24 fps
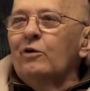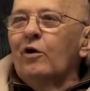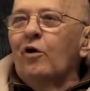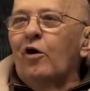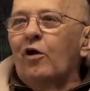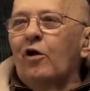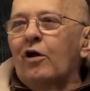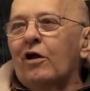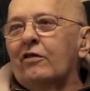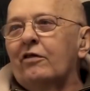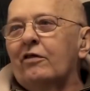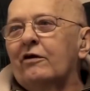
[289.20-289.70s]

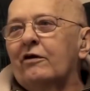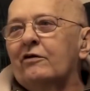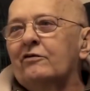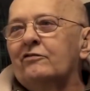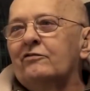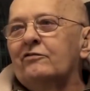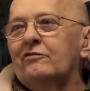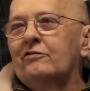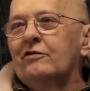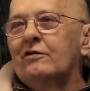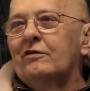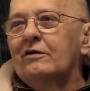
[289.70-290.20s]
of the
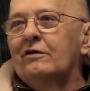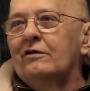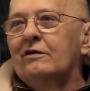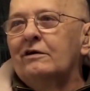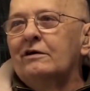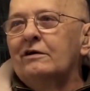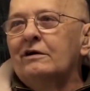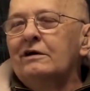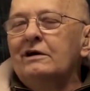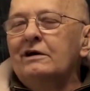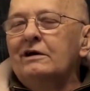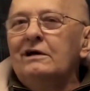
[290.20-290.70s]
Central
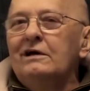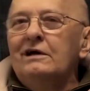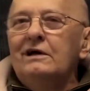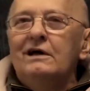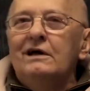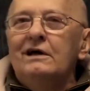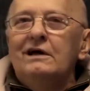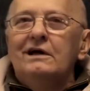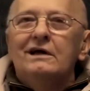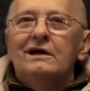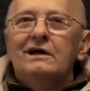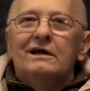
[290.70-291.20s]
Intelligence
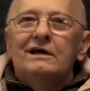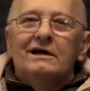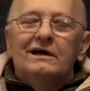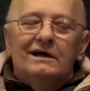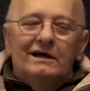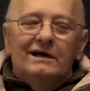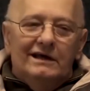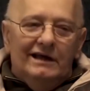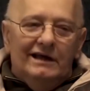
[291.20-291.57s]
Agency,